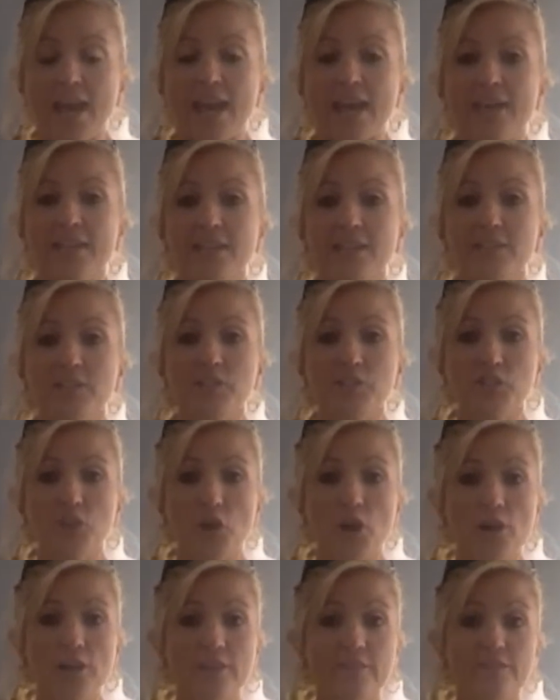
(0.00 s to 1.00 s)
And I
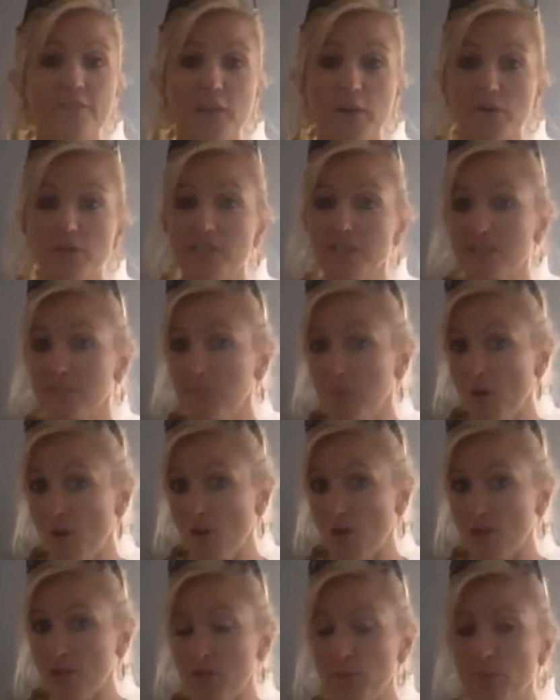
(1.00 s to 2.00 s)
started very
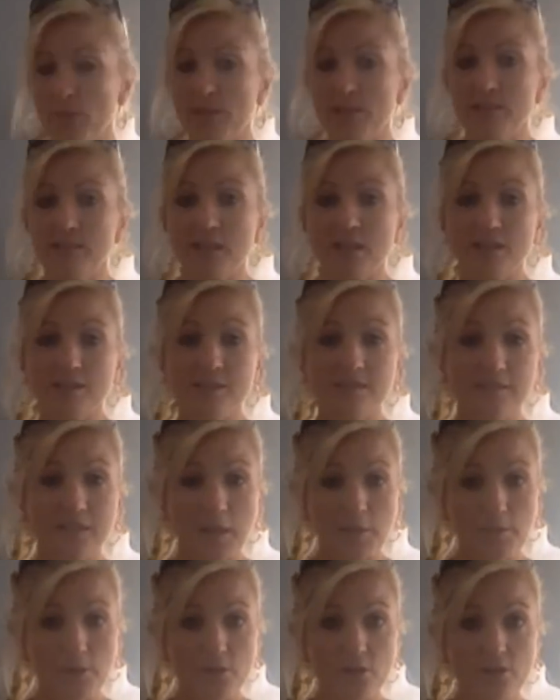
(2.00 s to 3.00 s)
small. It was a
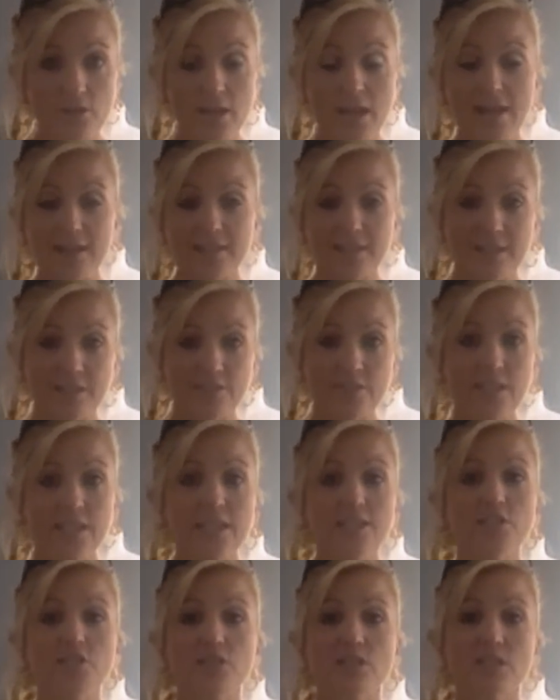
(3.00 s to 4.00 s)
summer
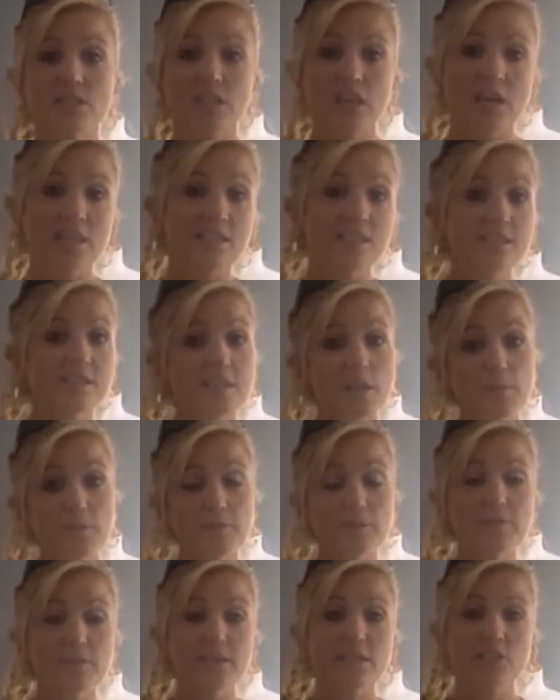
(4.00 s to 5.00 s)
activity just to kind of
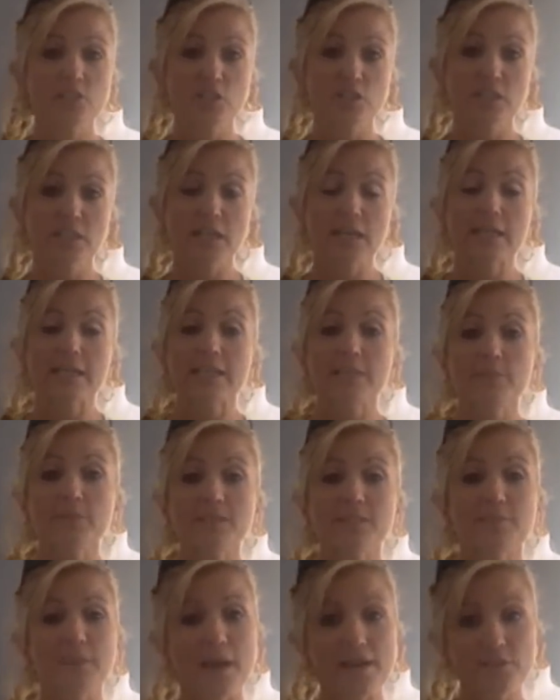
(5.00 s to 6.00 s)
supplement, just to kind of give
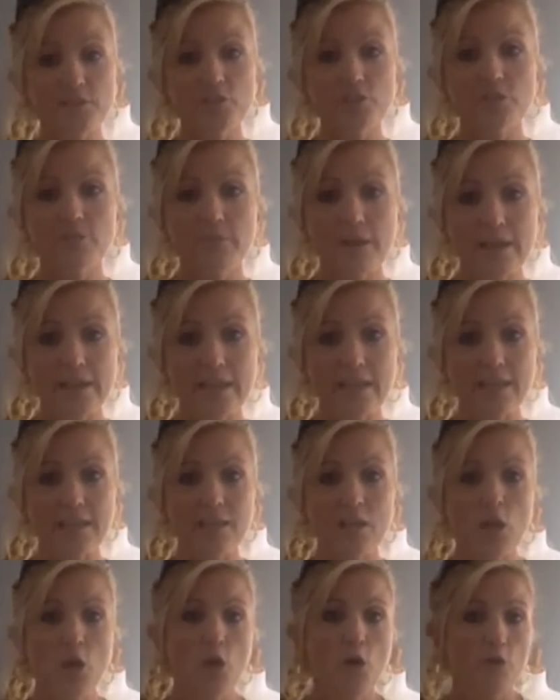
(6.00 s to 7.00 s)
me some extra
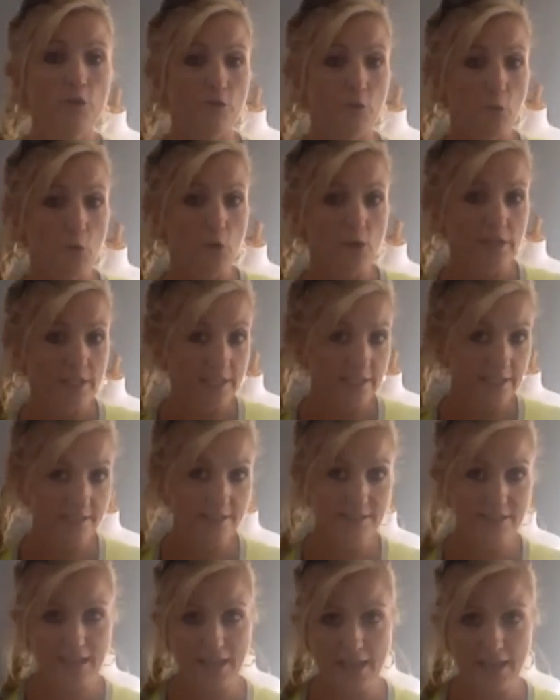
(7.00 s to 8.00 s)
money for
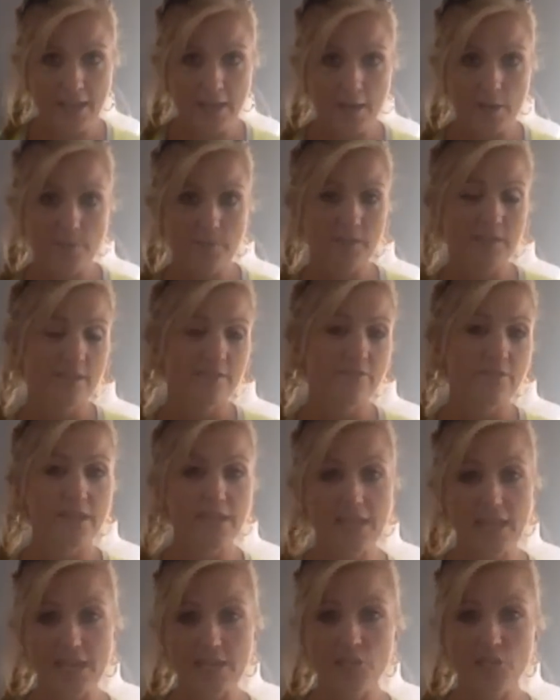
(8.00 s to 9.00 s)
kids' camps and
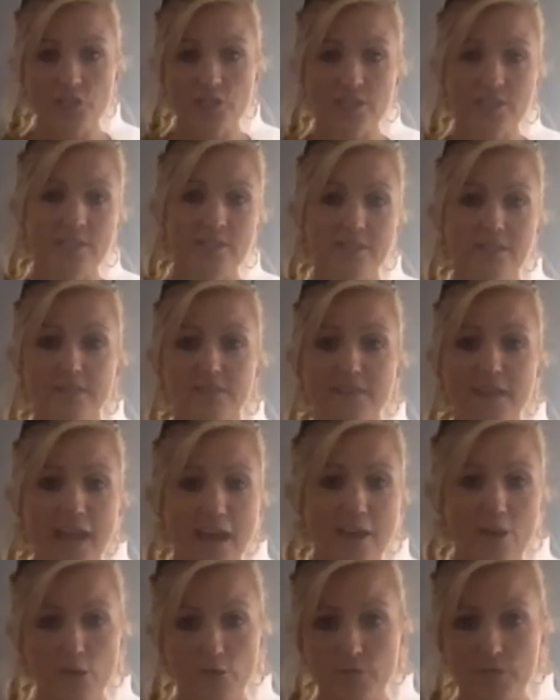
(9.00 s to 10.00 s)
vacations and
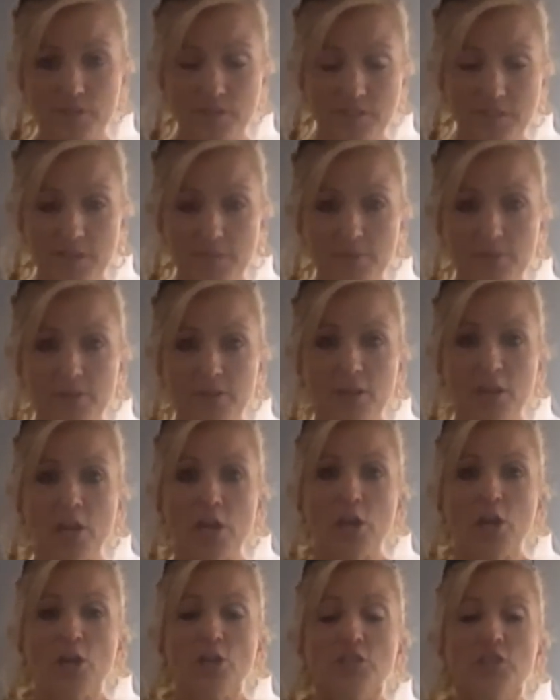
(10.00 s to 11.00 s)
that over the summer.
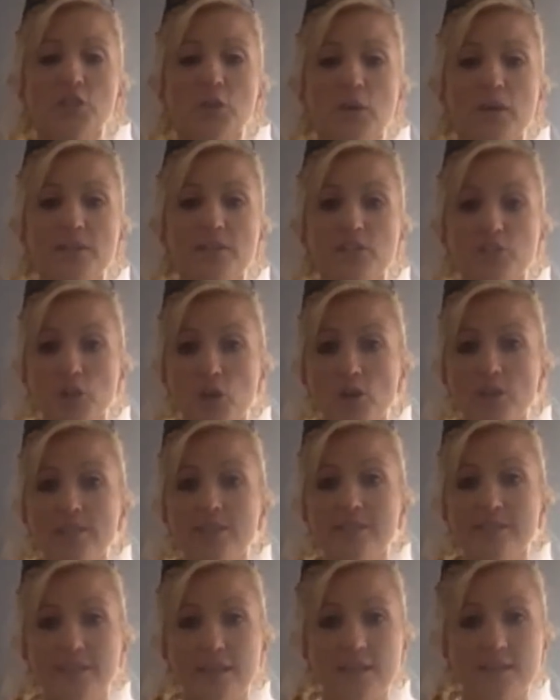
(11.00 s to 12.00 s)
So I
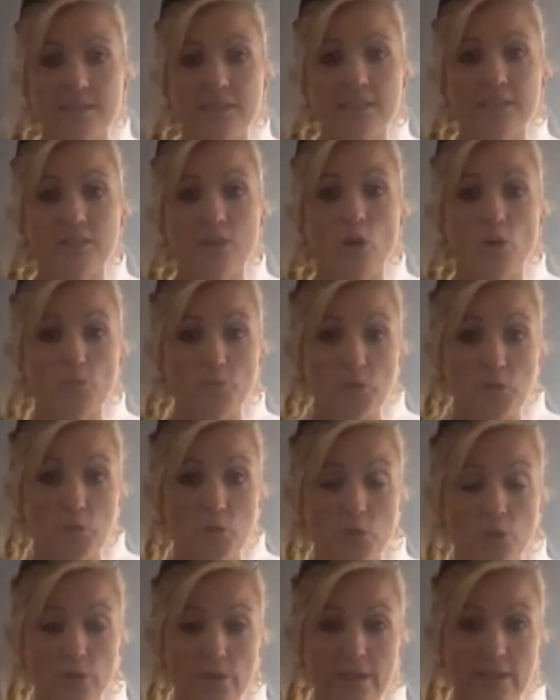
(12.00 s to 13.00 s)
started selling
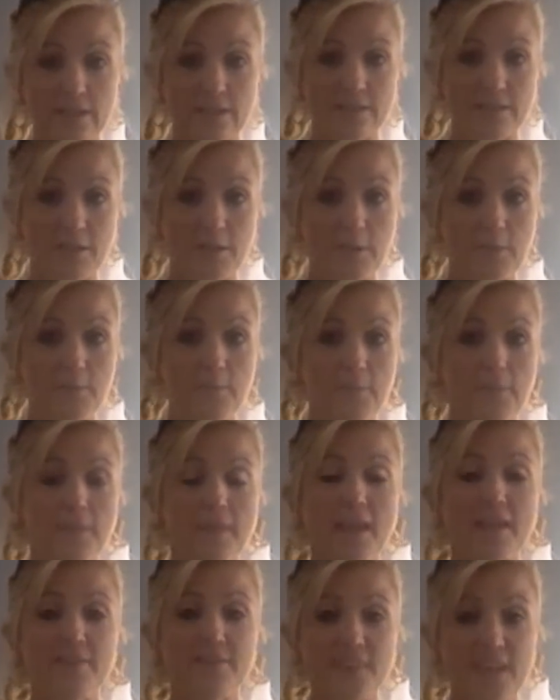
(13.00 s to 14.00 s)
homeschool curriculum
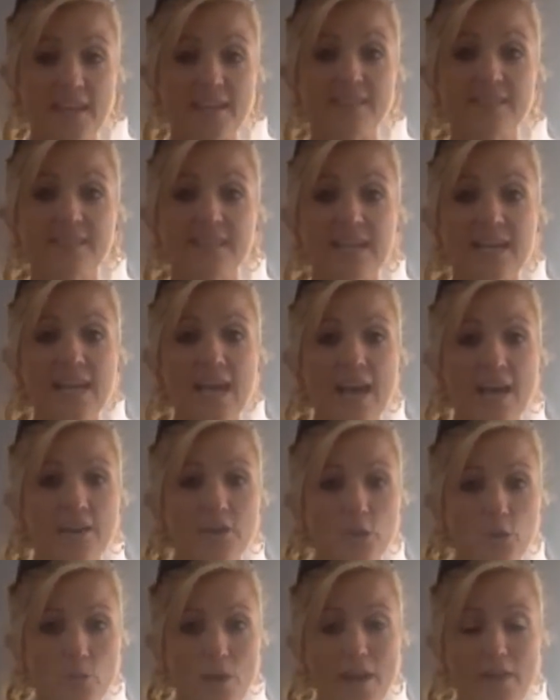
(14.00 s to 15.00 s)
and things that I
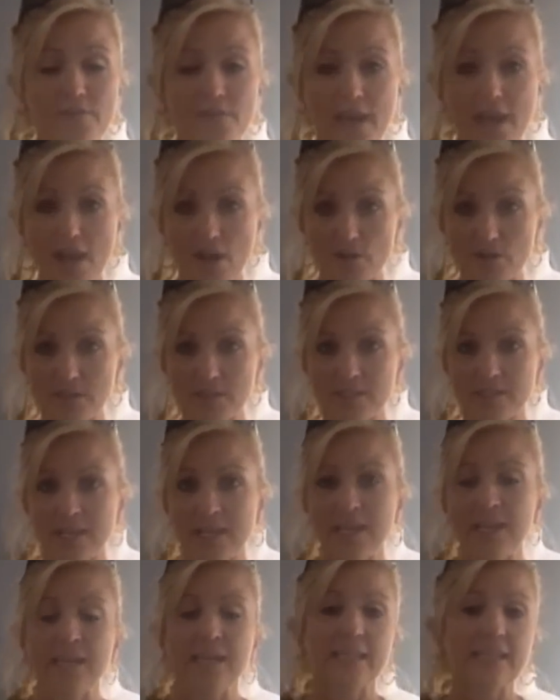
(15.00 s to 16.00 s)
had around the house
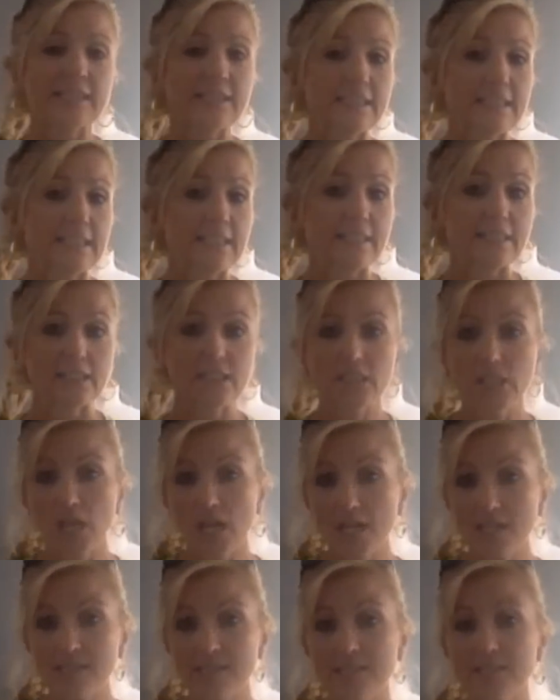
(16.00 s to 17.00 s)
cleaning the
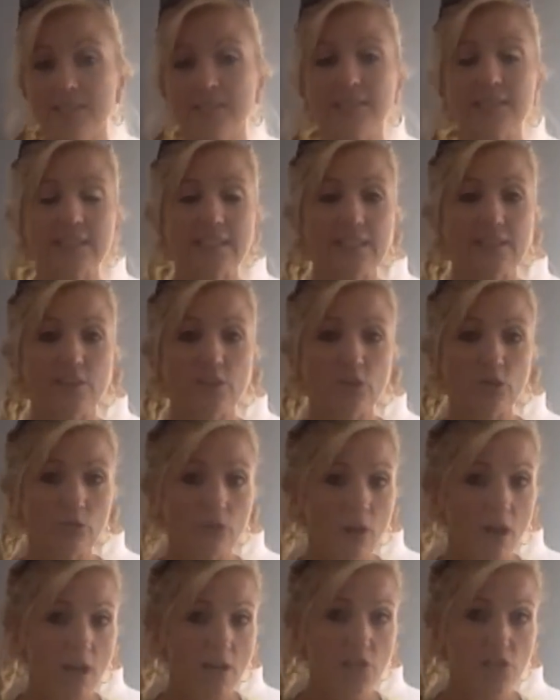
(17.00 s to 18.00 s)
closets, cleaning the
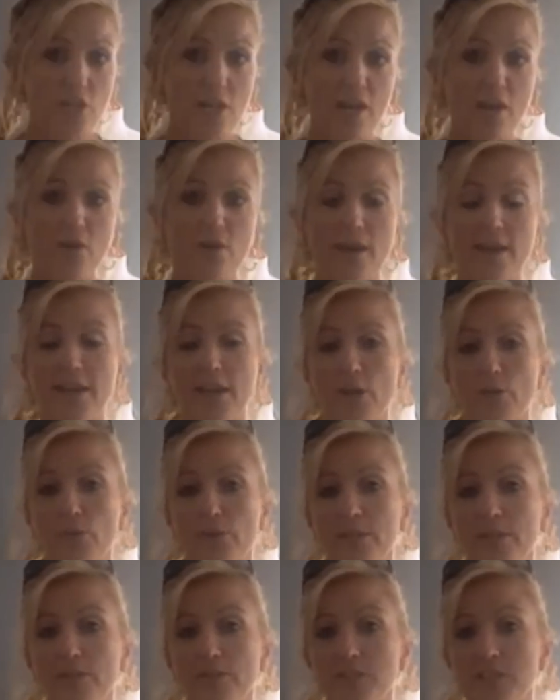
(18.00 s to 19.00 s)
garage out. I got
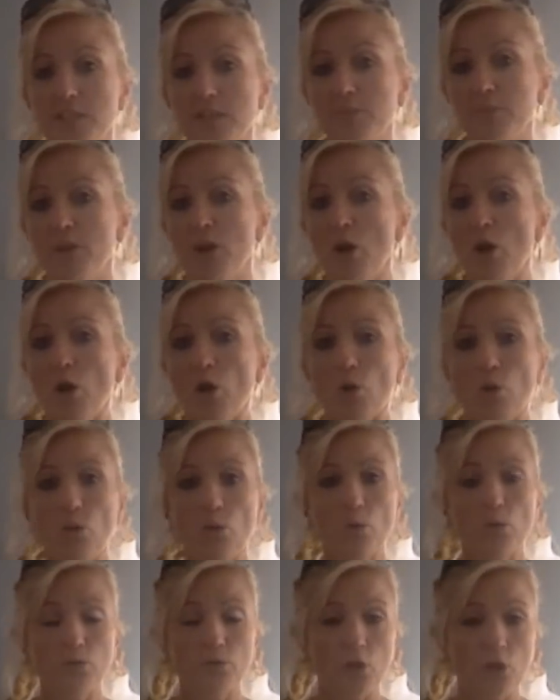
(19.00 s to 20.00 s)
rid of some
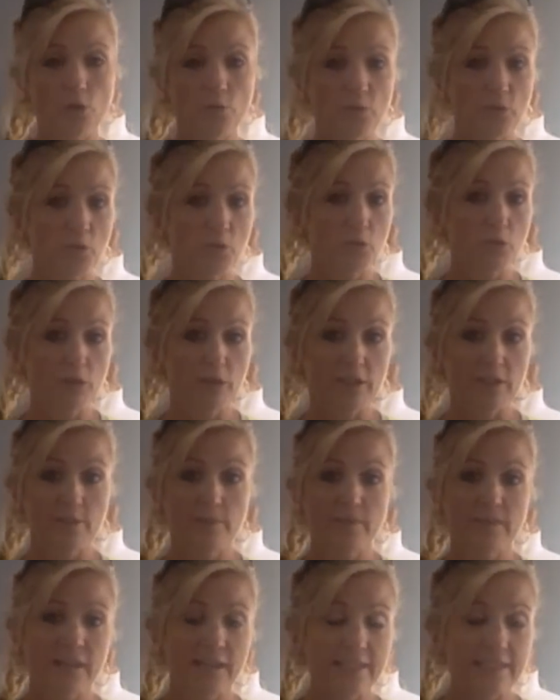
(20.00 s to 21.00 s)
old homeschool
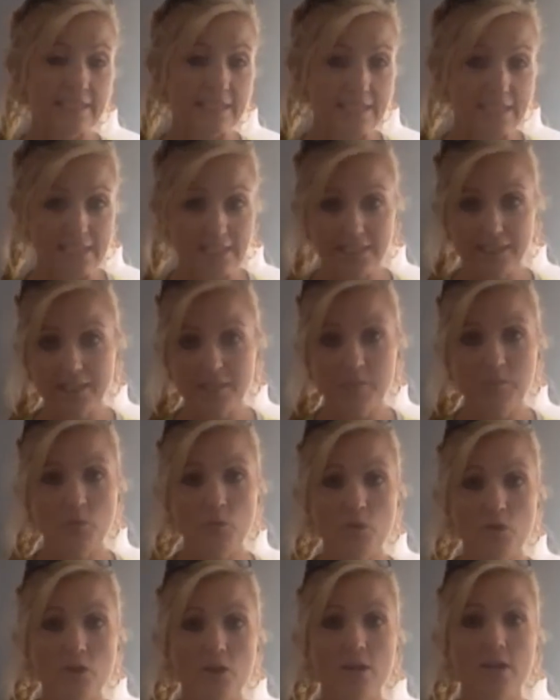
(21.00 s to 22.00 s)
curriculum that I didn't need
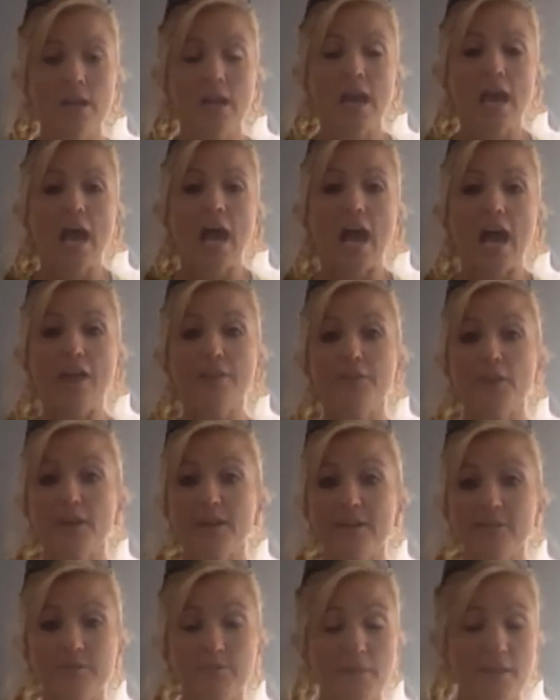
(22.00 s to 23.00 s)
anymore. I
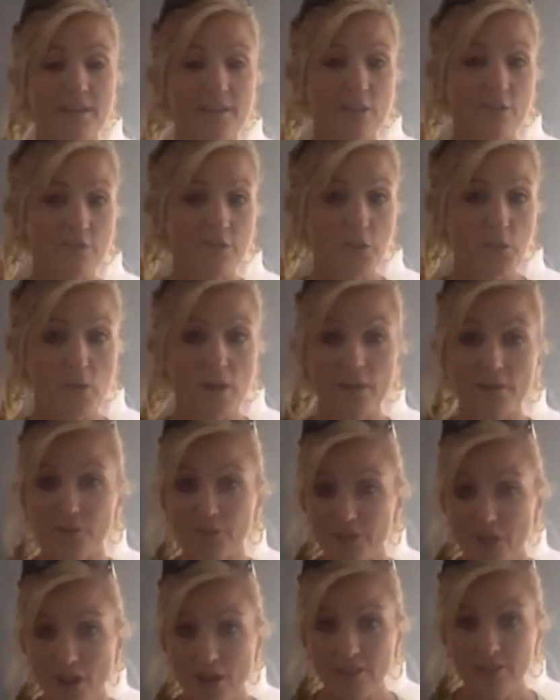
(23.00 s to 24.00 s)
thought I would make a few
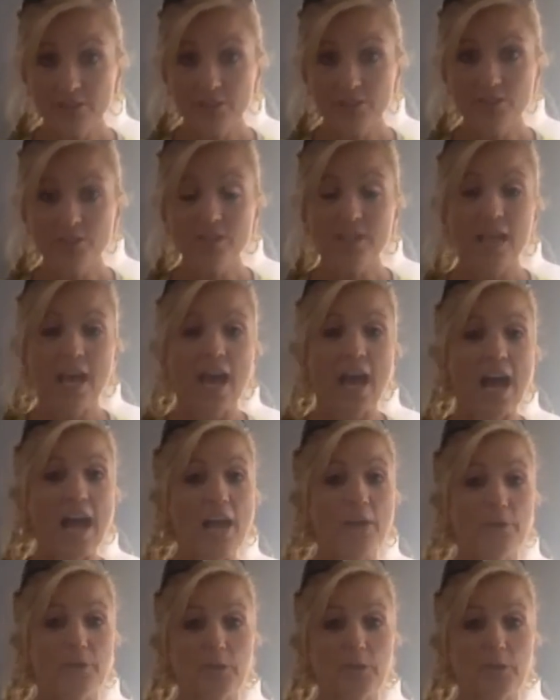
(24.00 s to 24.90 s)
hundred dollars. I